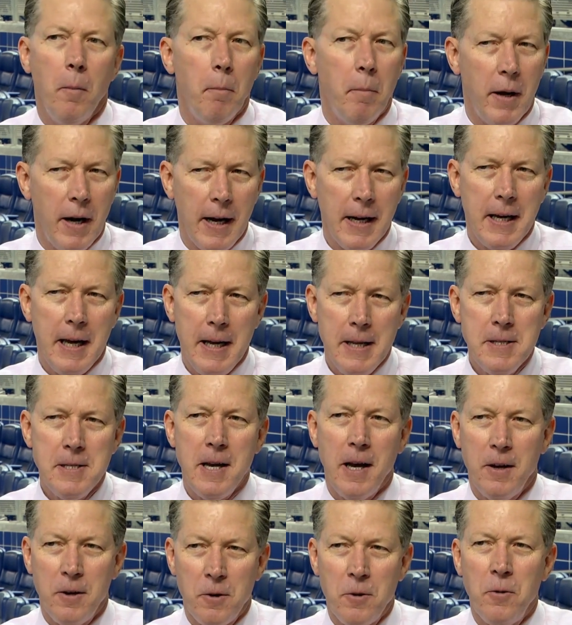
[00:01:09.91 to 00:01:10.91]
But I can
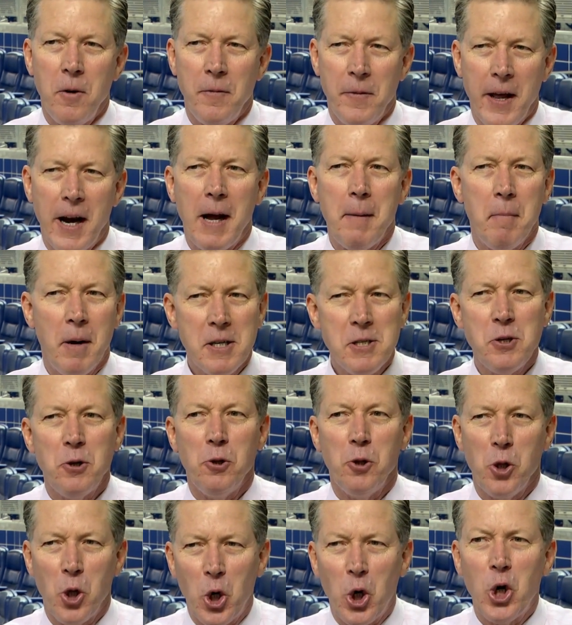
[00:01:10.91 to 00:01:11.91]
tell you that I must
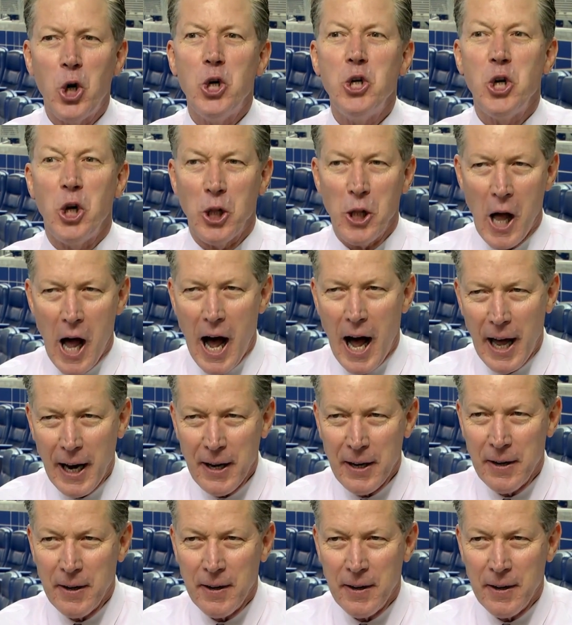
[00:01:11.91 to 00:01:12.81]
have learned a lot